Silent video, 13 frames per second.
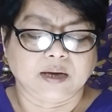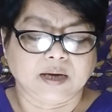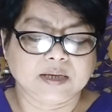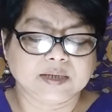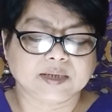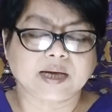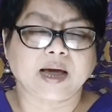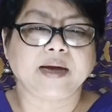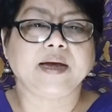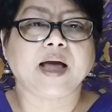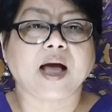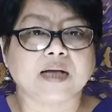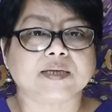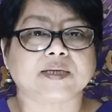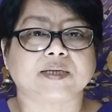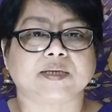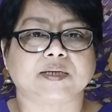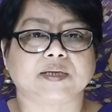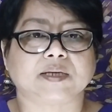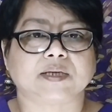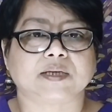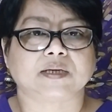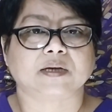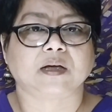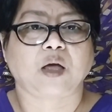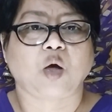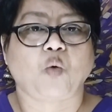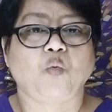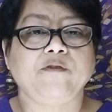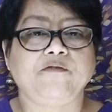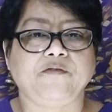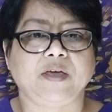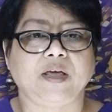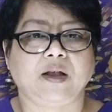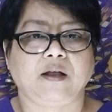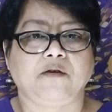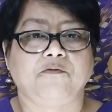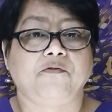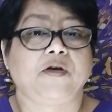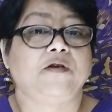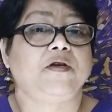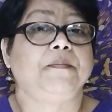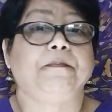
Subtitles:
inside us, we feel very